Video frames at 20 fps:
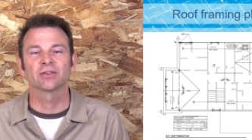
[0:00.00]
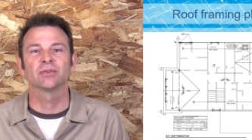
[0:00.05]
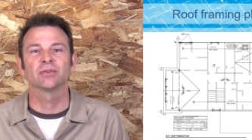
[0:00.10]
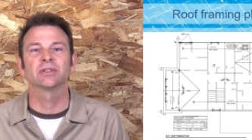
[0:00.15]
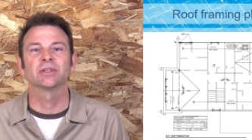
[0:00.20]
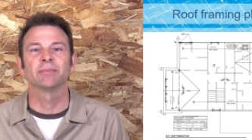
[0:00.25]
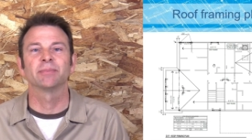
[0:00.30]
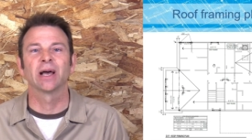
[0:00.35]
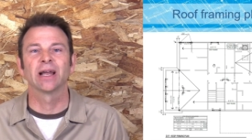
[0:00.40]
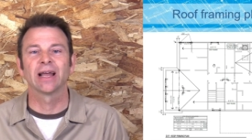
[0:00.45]
to
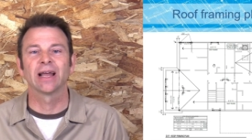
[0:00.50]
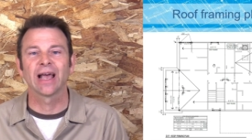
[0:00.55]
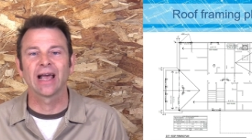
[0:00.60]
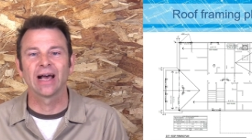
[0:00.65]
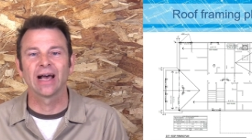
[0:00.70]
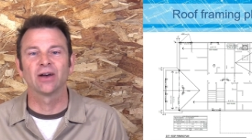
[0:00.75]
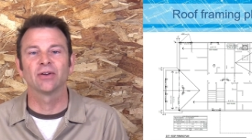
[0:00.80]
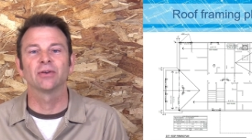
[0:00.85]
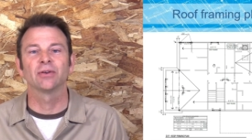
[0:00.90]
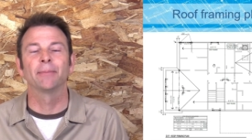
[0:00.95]
us about
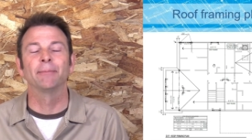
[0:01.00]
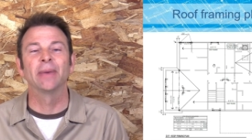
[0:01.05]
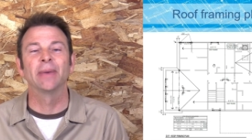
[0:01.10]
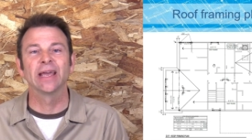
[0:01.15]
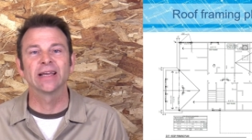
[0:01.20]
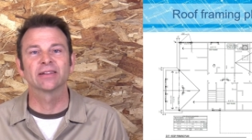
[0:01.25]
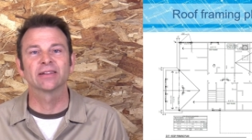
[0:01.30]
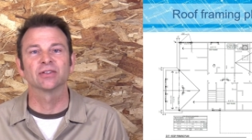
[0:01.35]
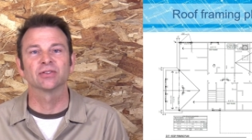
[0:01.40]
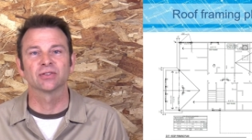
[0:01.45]
how to
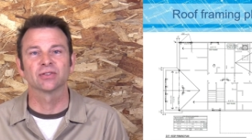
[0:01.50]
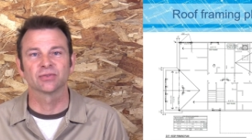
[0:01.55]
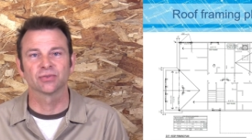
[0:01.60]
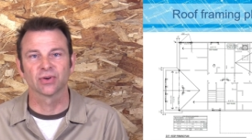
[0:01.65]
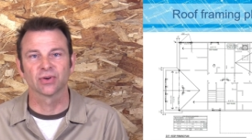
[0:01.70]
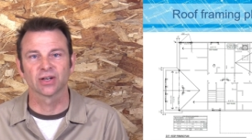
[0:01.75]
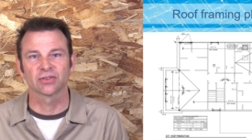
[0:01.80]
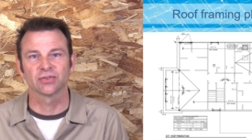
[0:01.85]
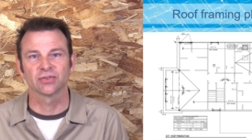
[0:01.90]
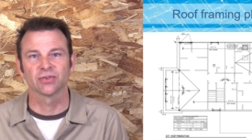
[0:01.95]
make the
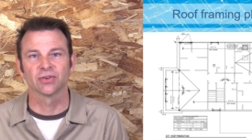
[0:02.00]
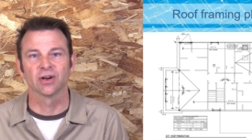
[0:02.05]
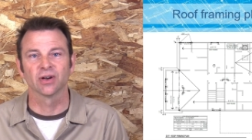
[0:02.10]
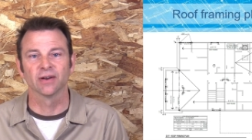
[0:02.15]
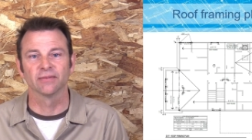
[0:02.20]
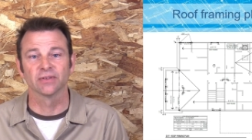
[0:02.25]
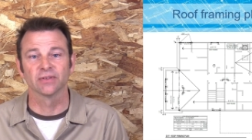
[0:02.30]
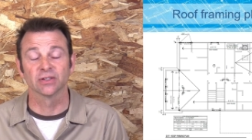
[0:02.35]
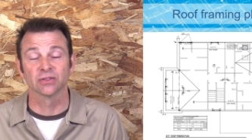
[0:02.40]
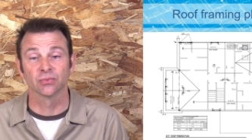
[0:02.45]
structure
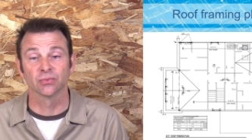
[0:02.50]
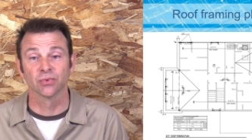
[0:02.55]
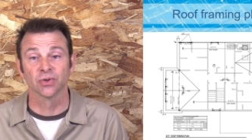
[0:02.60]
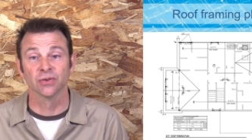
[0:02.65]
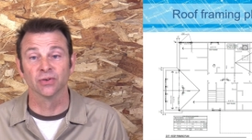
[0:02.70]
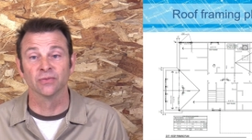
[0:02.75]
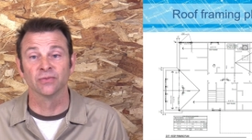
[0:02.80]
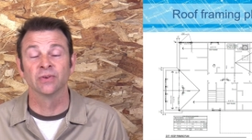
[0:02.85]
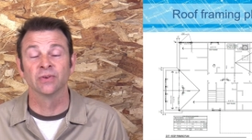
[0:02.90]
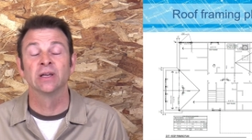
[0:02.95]
of this
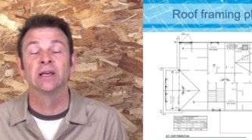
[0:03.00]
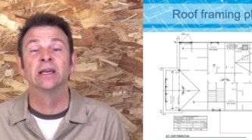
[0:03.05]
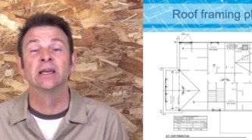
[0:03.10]
roof.